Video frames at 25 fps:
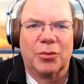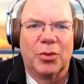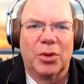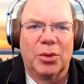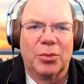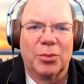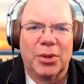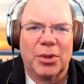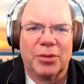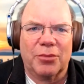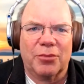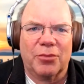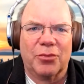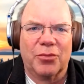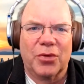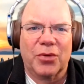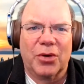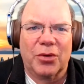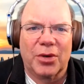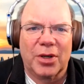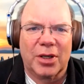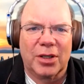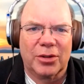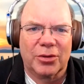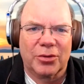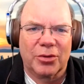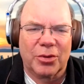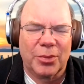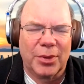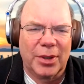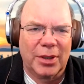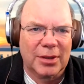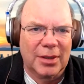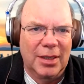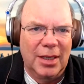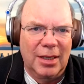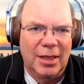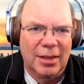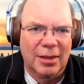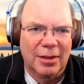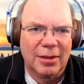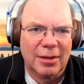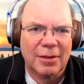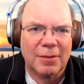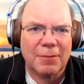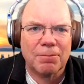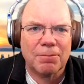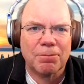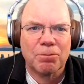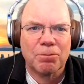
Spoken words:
I want to be very clear about that.